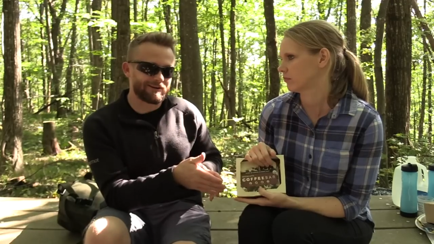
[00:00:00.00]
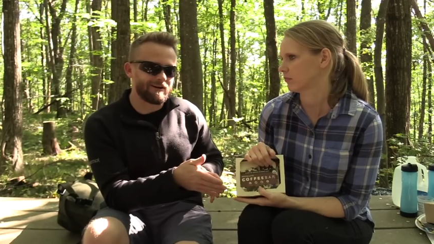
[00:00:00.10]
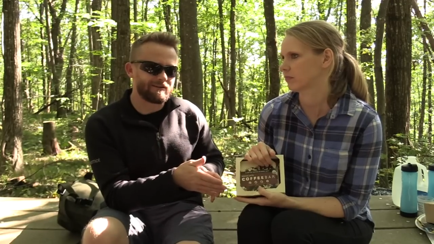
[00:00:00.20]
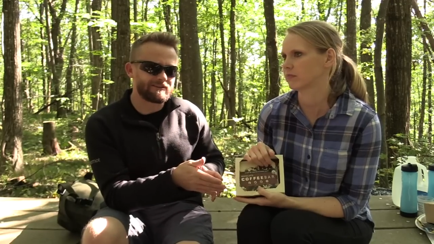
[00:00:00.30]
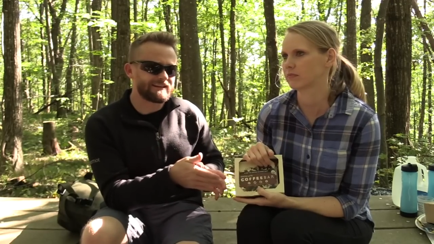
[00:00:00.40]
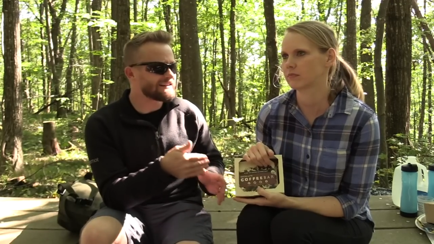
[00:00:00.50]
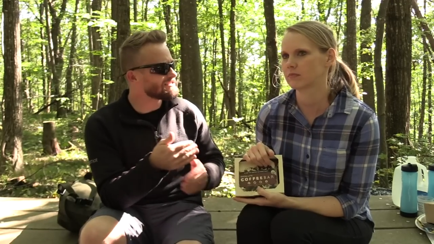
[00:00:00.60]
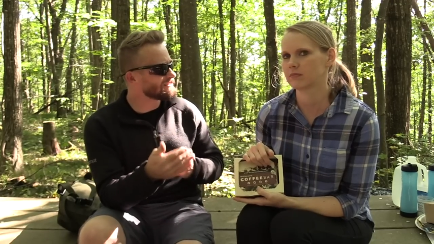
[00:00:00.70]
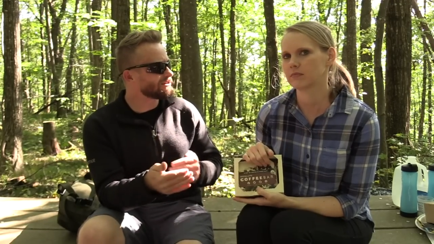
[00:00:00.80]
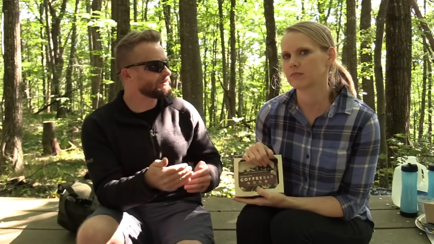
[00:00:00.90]
Speaker 1: coffee,
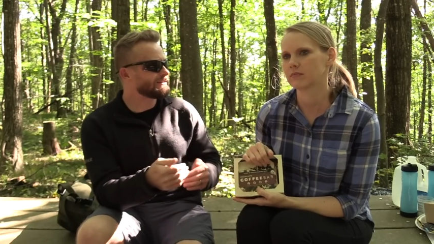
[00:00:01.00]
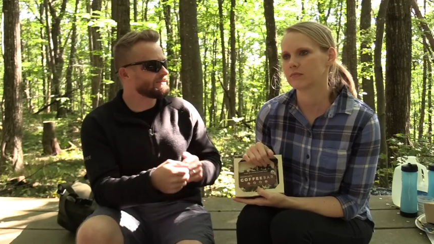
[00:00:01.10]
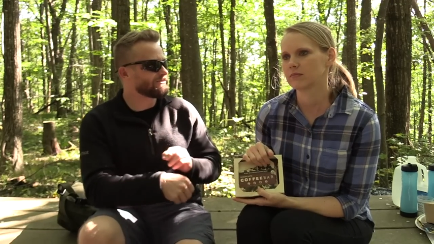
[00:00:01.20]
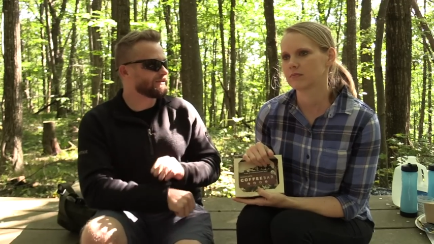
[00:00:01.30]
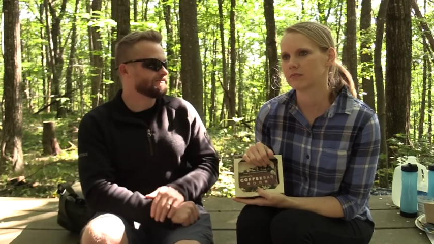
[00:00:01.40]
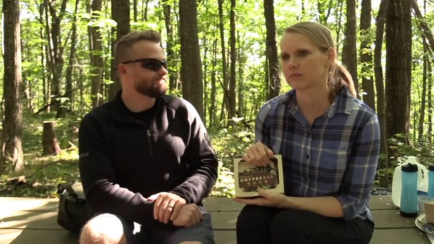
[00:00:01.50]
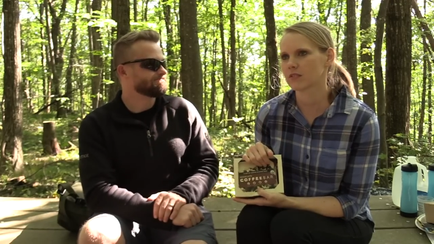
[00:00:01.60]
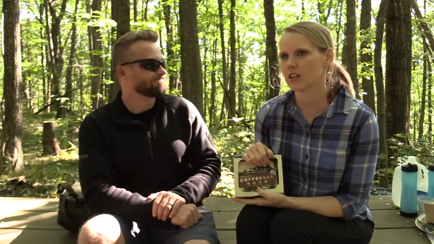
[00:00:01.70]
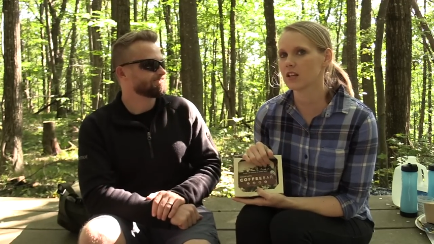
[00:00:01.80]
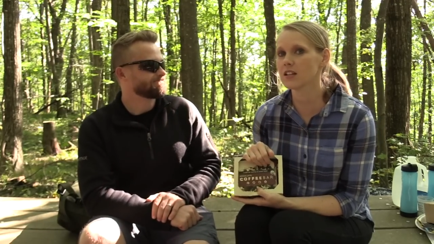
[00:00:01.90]
that's a little bit different.
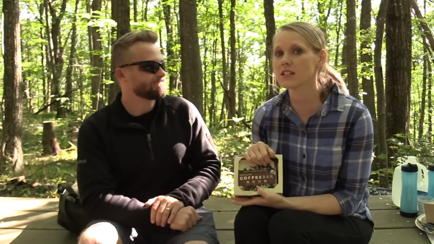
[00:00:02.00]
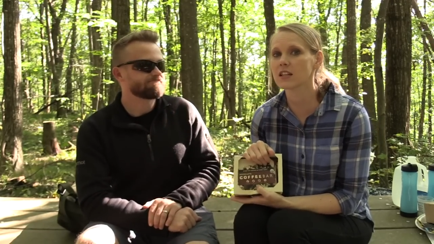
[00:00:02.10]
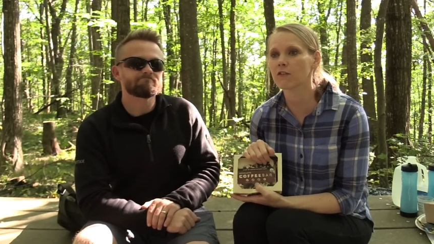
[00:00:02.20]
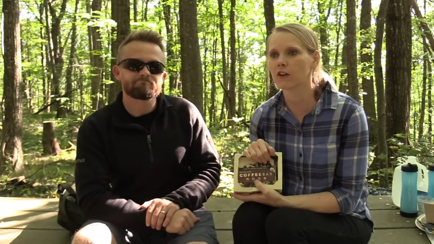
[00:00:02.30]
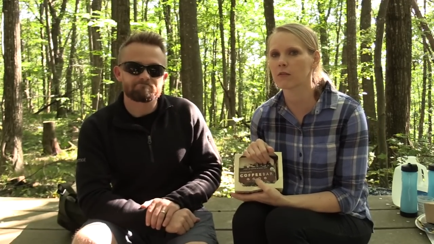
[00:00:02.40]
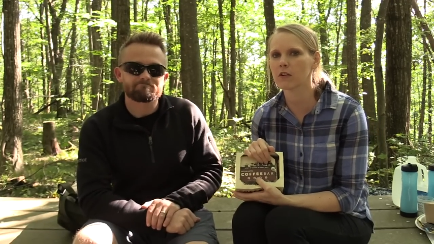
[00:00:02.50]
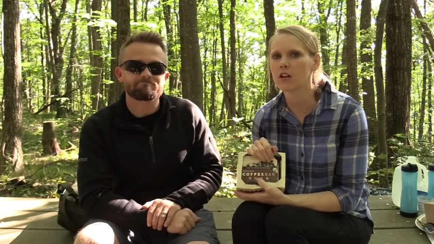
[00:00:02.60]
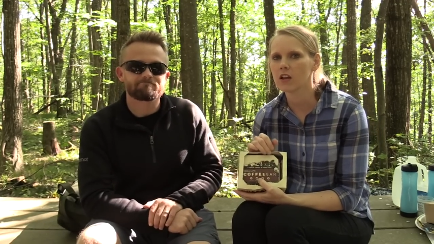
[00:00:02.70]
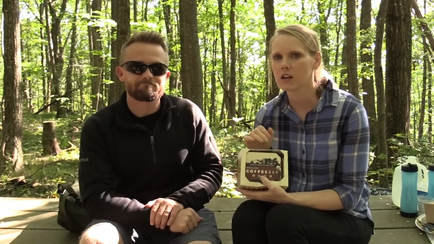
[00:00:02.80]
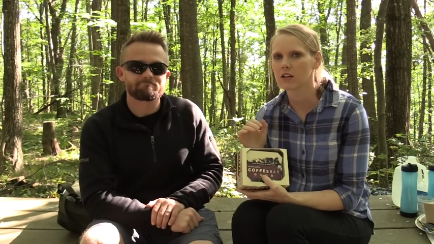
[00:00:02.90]
Speaker 2: It is different.
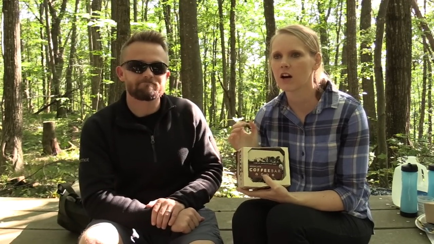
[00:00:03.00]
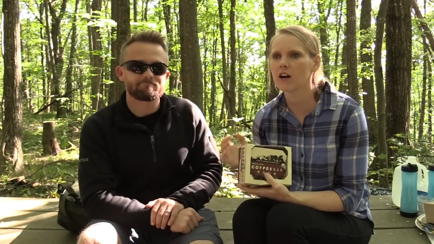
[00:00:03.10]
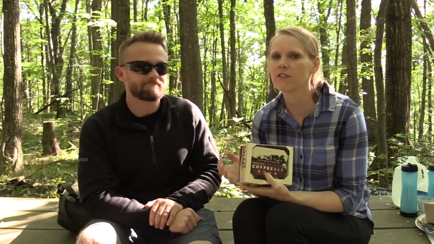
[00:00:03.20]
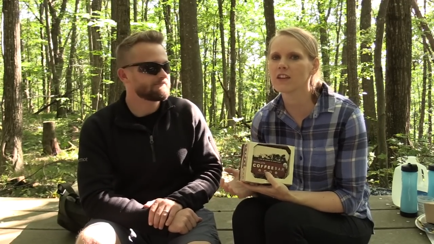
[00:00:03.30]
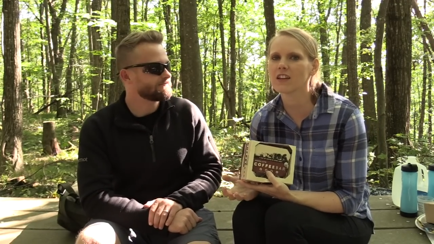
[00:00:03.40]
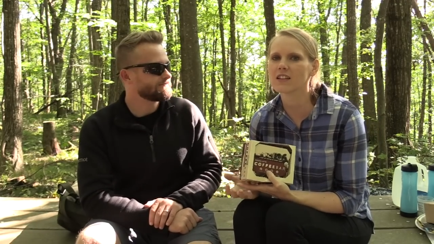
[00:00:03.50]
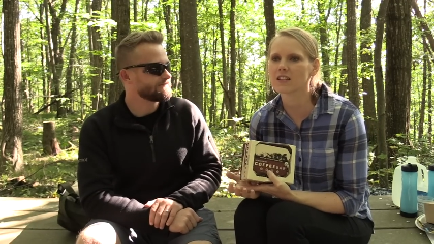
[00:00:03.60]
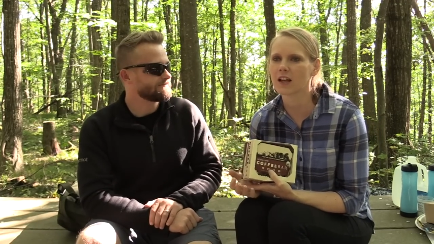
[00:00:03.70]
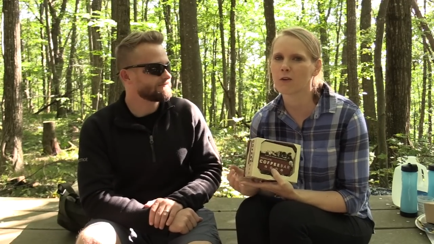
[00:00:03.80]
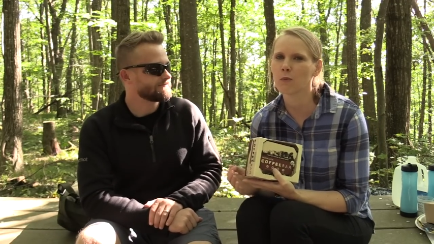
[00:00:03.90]
Coffee
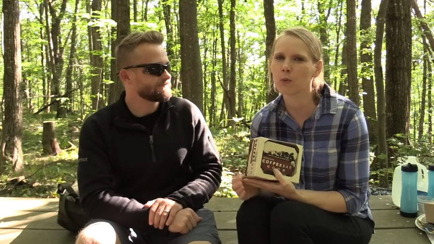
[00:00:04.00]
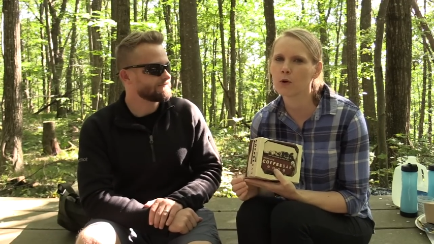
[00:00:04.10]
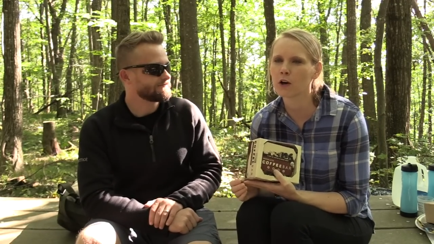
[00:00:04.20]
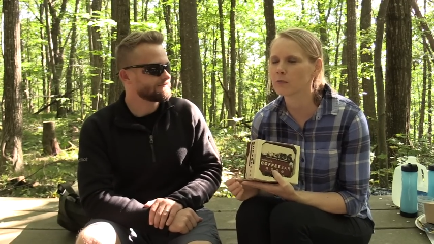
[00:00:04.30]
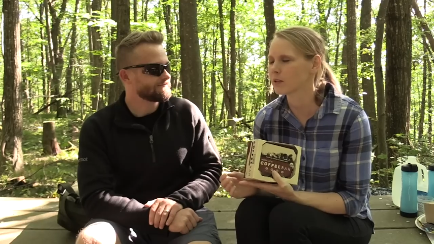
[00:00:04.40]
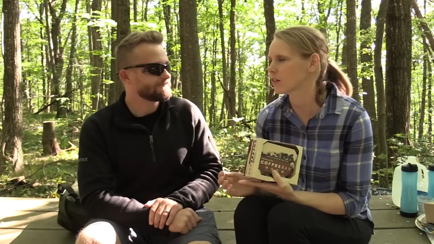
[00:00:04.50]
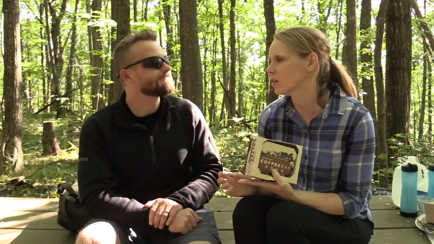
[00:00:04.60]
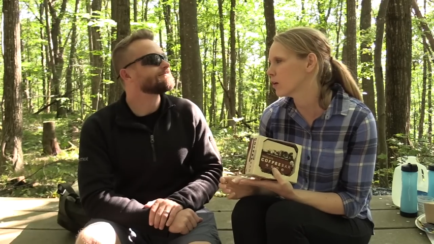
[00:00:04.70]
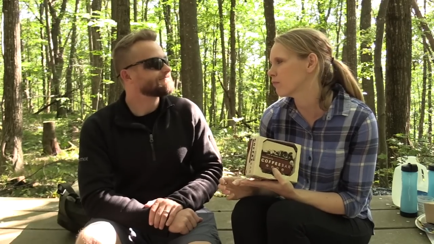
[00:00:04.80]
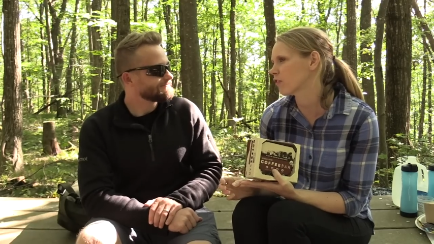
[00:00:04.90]
is like warm and
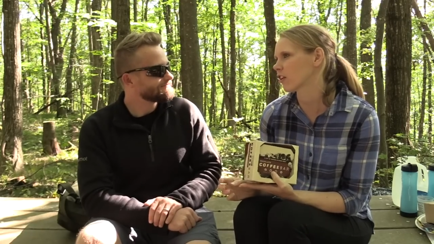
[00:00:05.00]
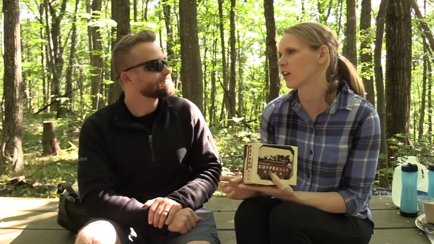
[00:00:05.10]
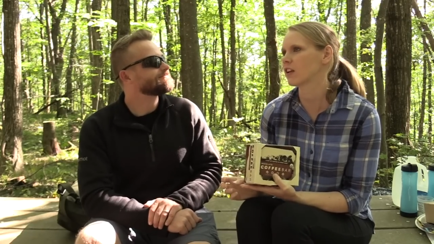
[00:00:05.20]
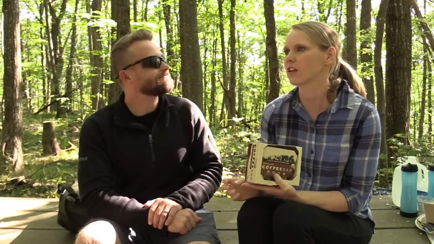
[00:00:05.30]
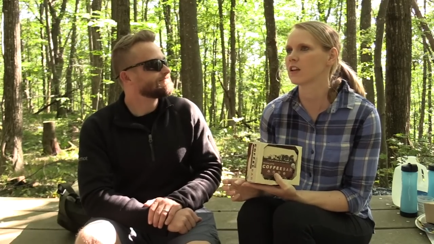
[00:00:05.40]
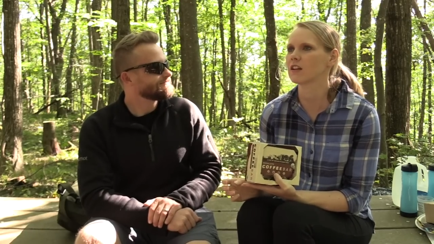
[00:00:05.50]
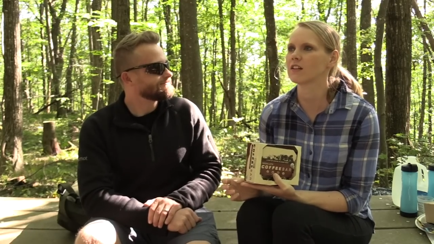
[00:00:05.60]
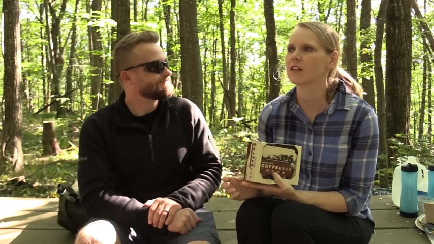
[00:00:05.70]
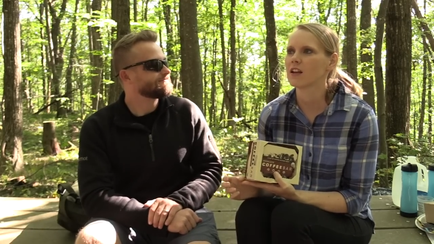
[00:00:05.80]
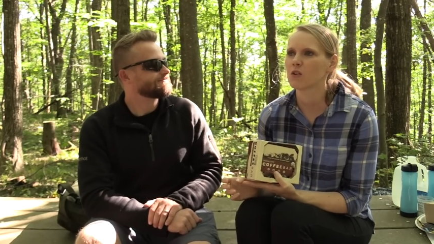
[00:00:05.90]
comforting,
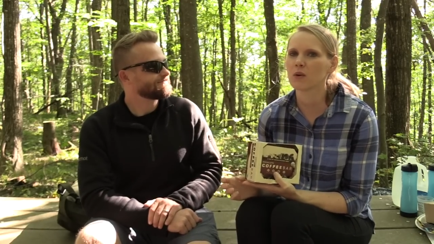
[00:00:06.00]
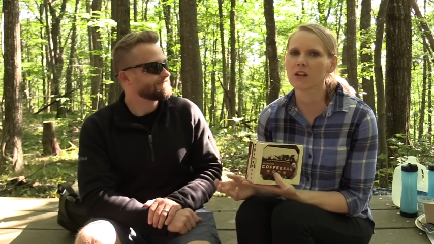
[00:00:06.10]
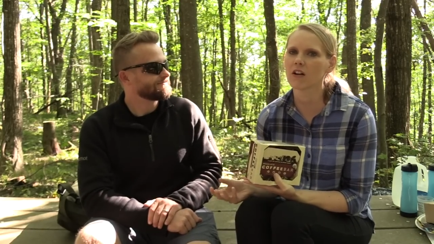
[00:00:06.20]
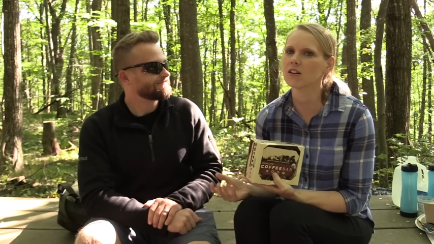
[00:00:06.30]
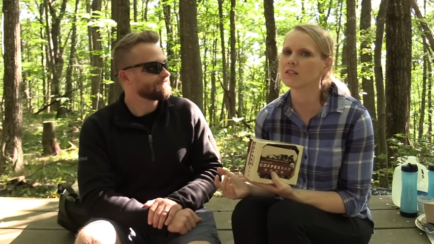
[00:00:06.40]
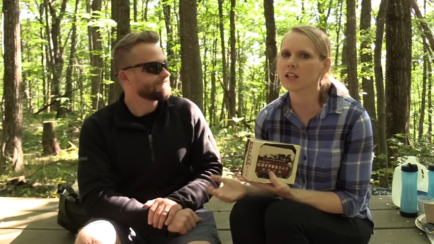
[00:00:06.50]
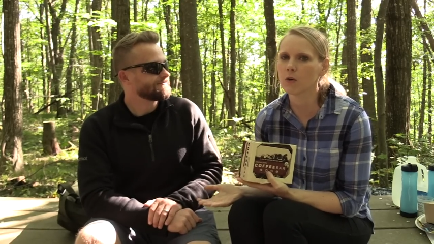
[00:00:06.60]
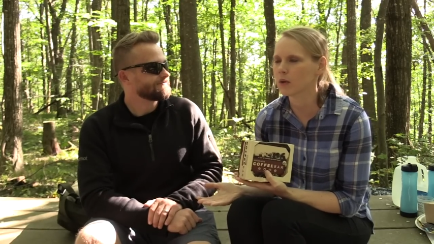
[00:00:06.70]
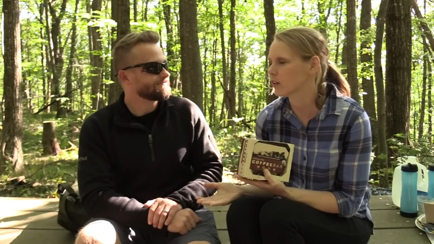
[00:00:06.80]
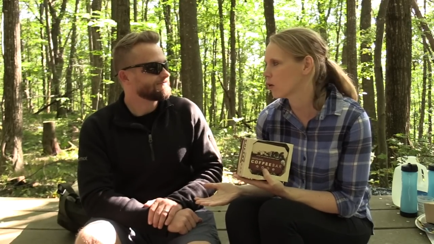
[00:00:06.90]
and we call it
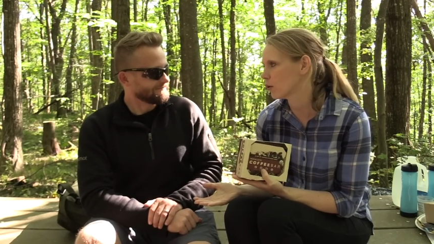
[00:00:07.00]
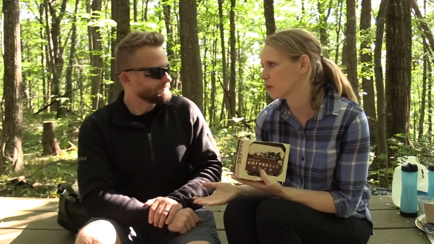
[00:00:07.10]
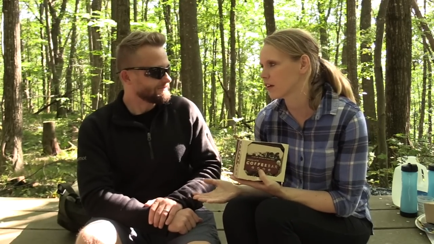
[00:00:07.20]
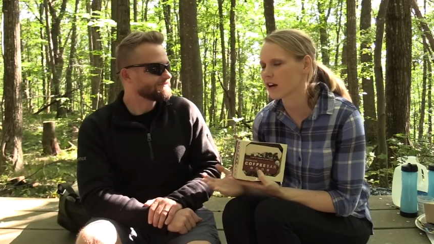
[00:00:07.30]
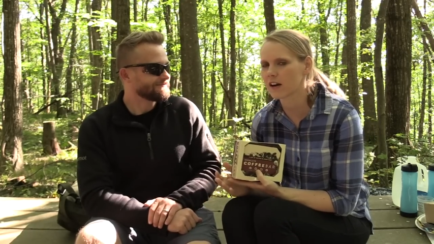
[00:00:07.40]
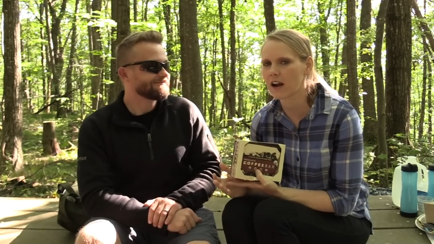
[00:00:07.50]
liquid gold at our